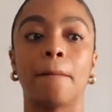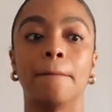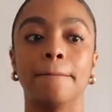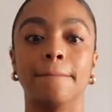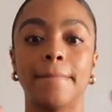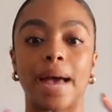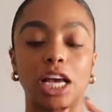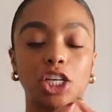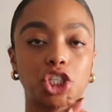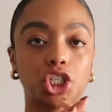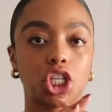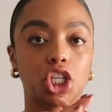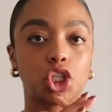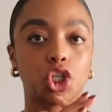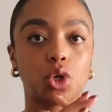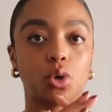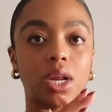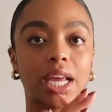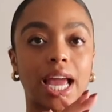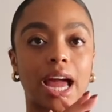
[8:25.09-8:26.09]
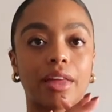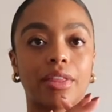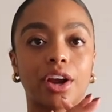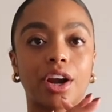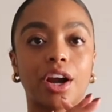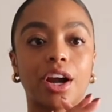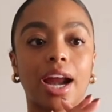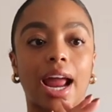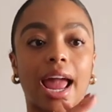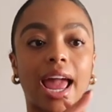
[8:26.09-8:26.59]
mesh the two
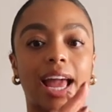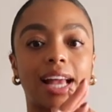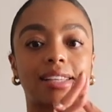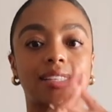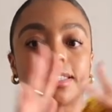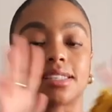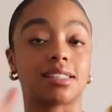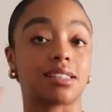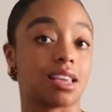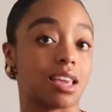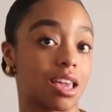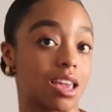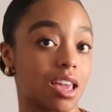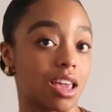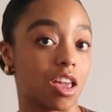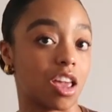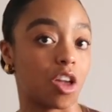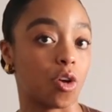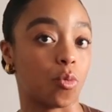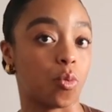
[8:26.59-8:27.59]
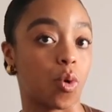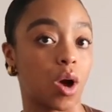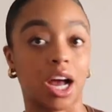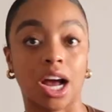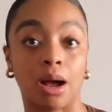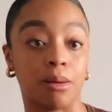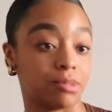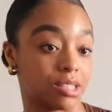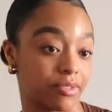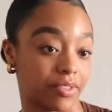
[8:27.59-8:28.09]
together and see what
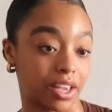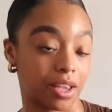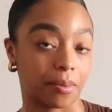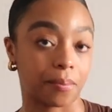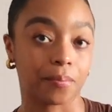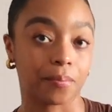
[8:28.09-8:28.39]
comes of it.